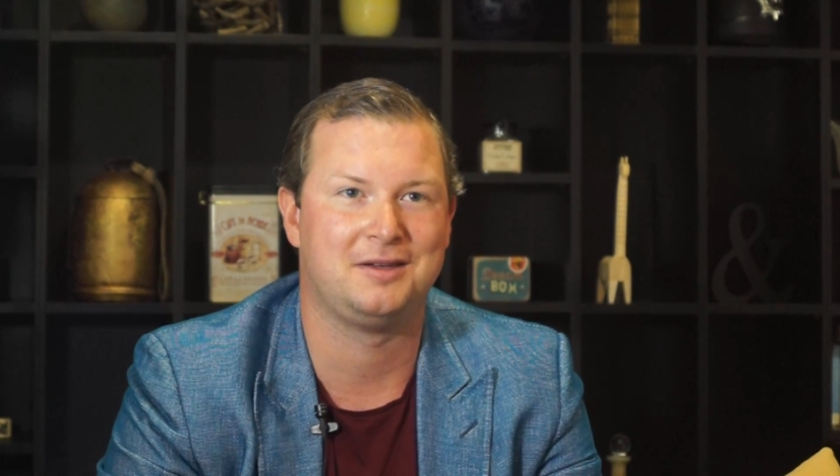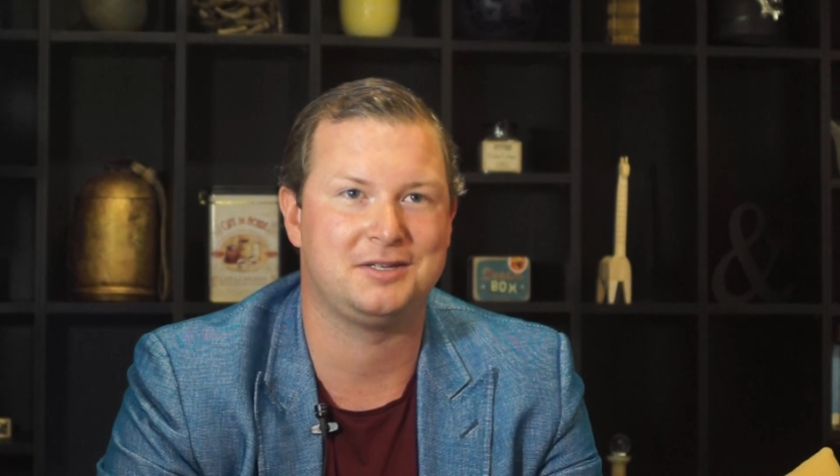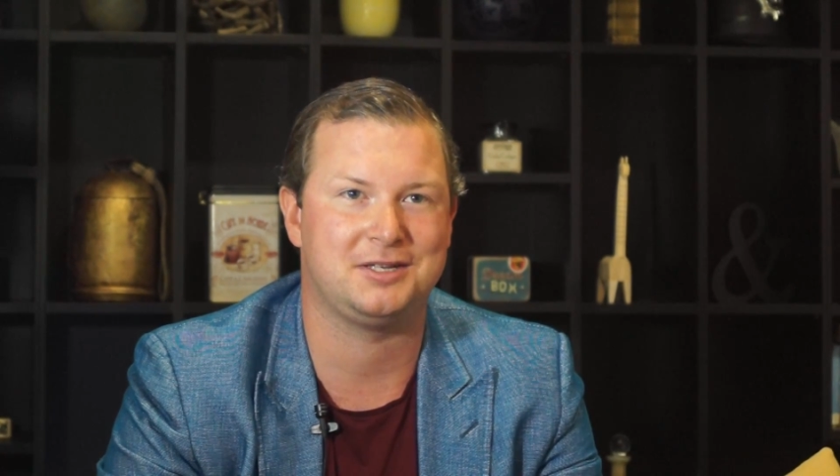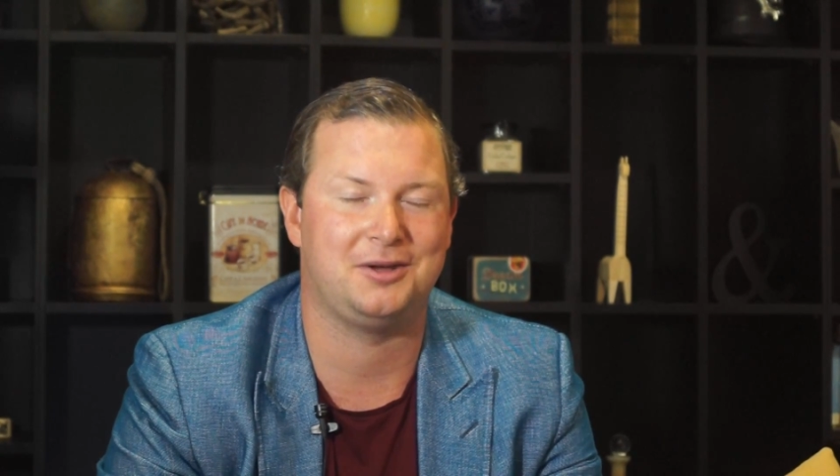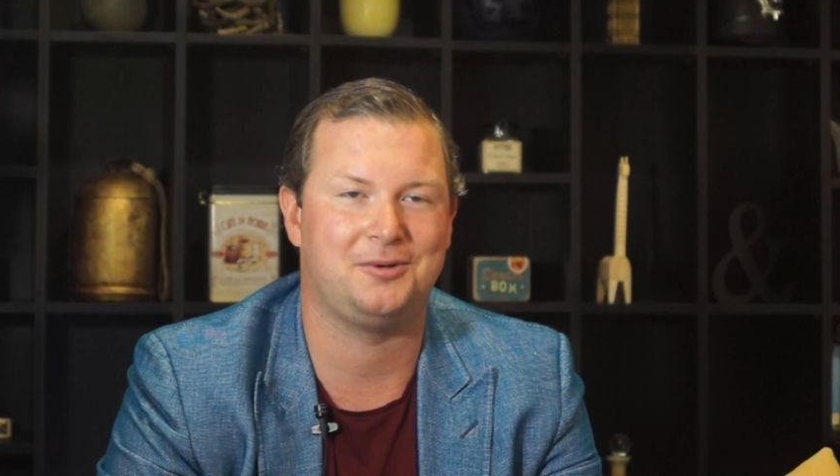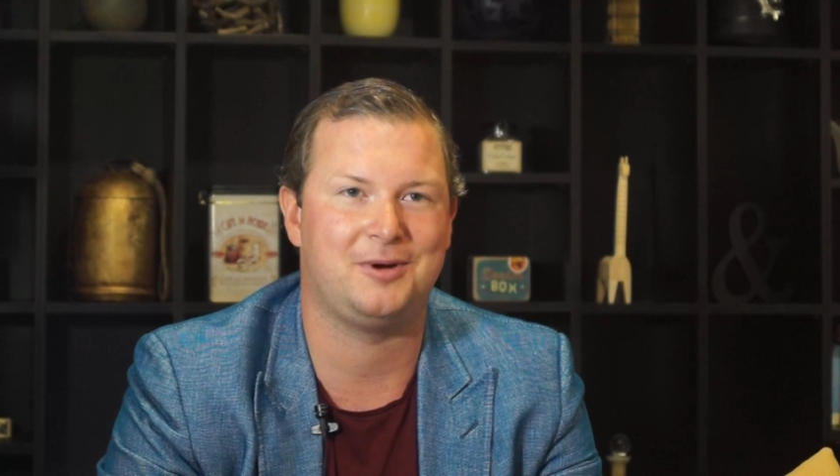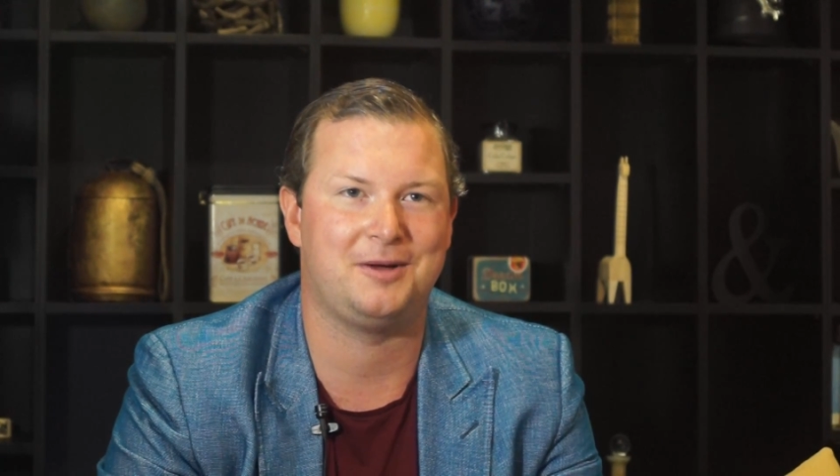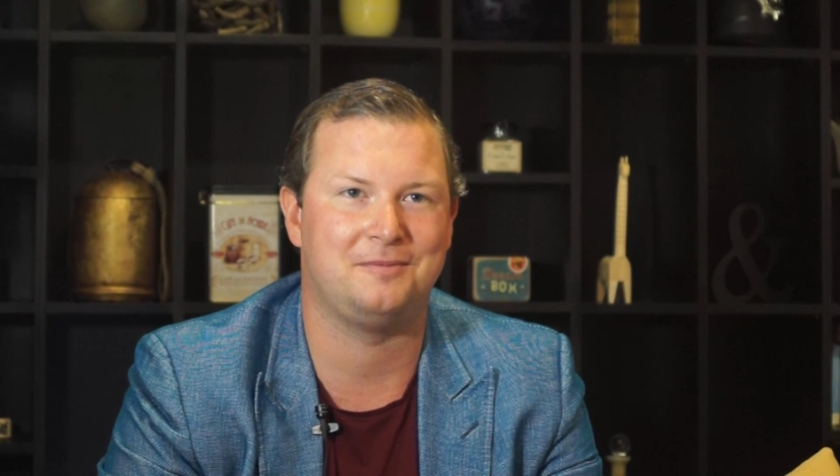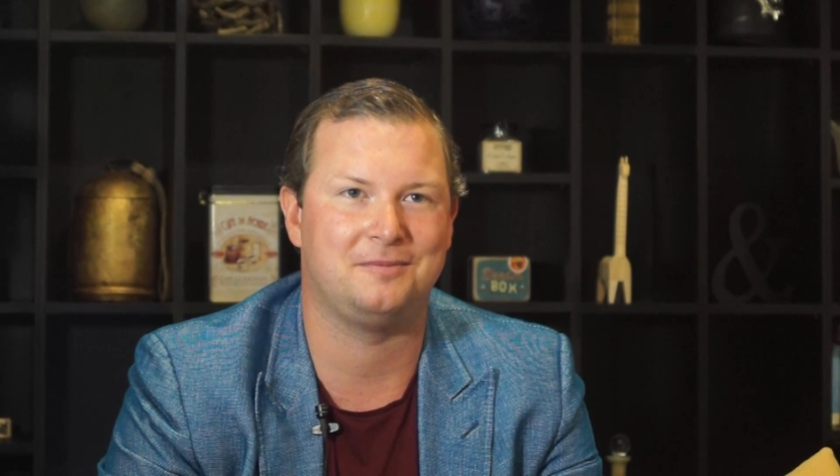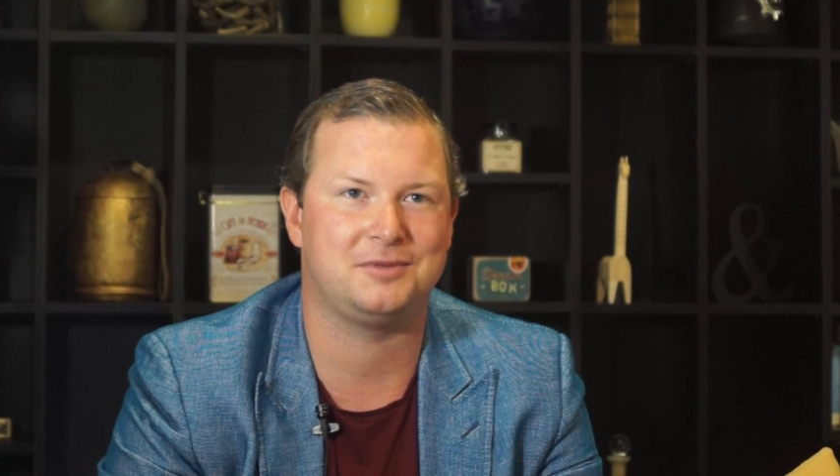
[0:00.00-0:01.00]
So,
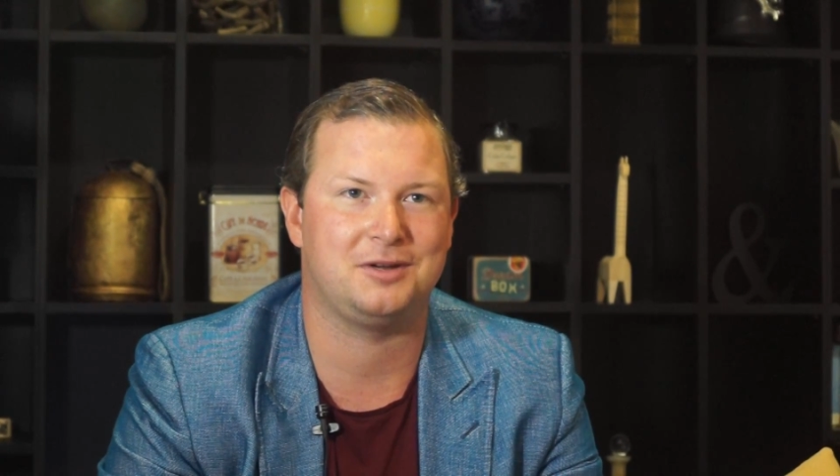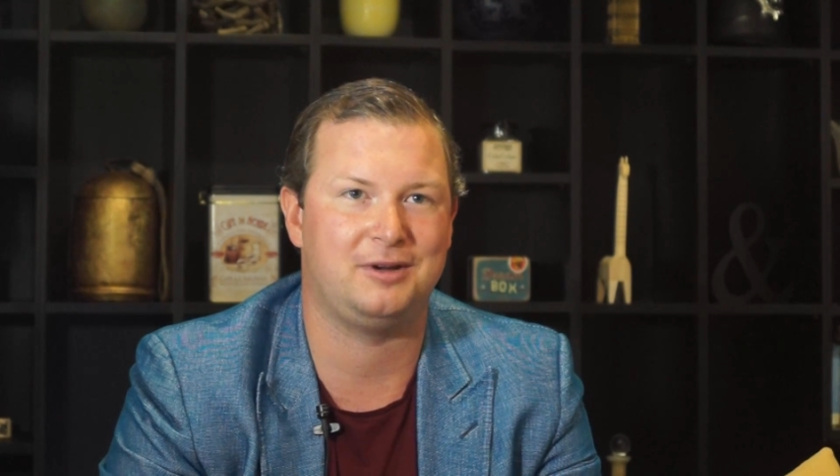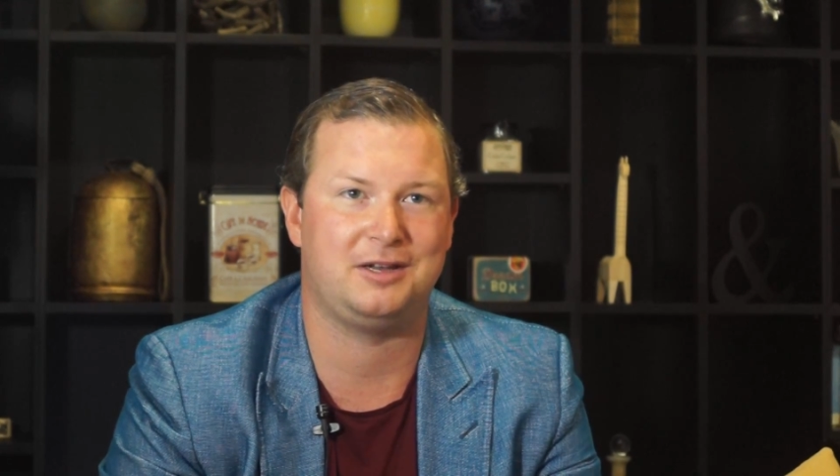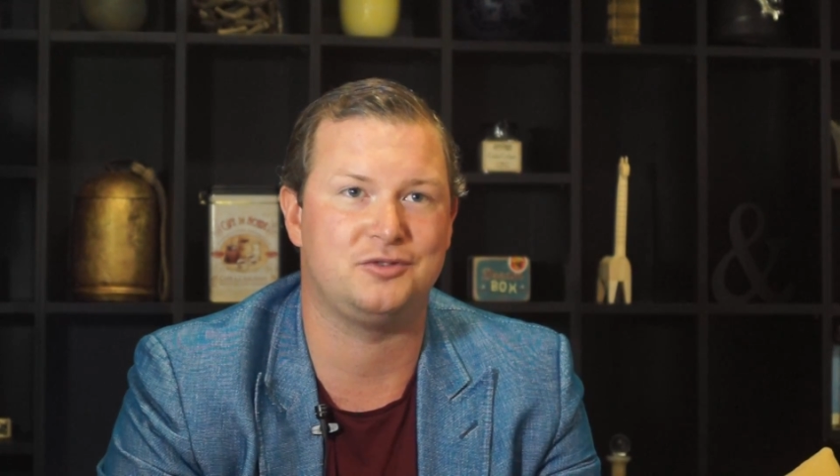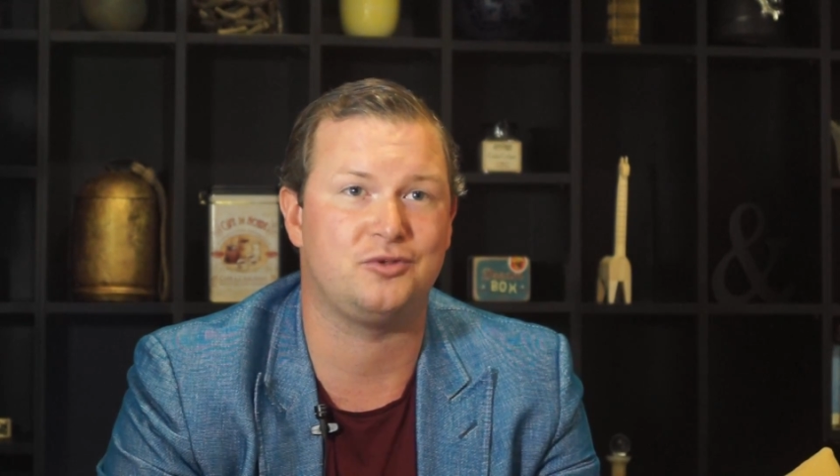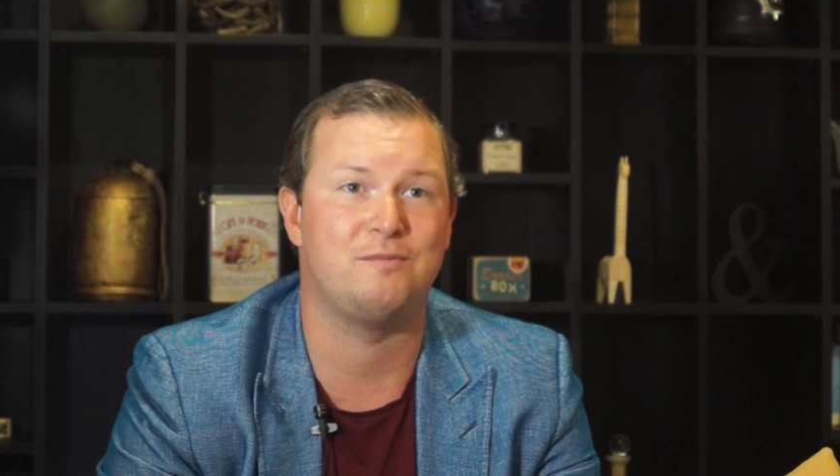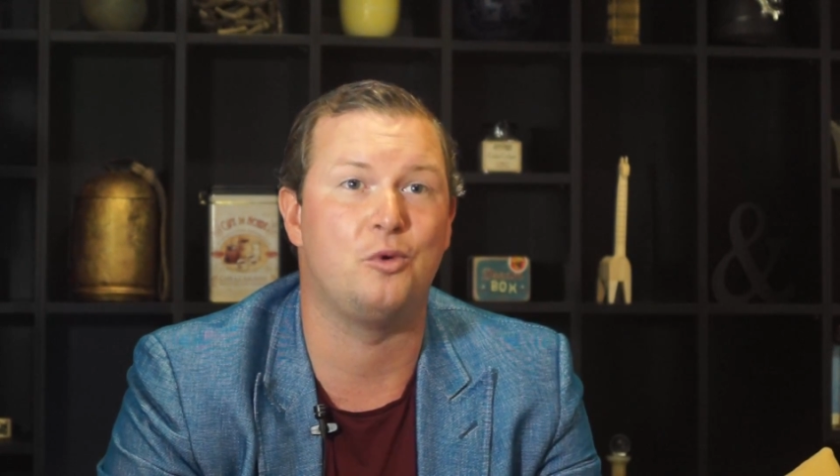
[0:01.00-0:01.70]
um, so really to drive